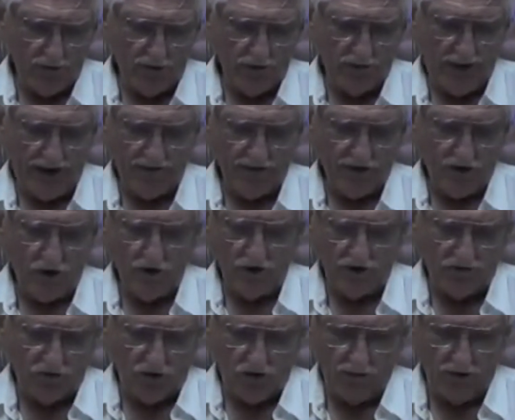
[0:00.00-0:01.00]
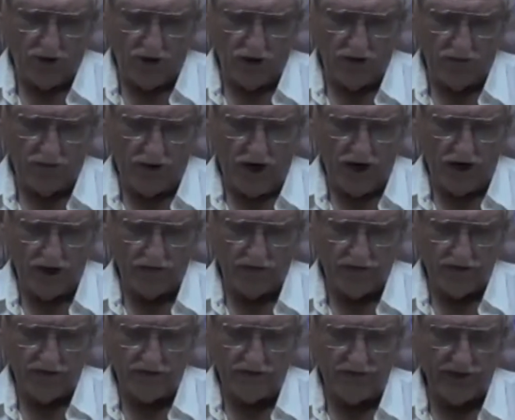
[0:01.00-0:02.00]
about the only formula on the market
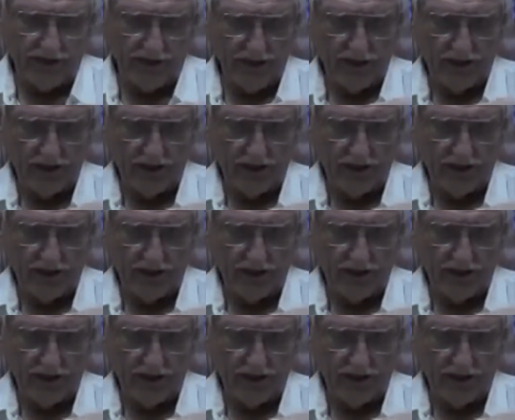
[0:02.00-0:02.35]
that's vegan, I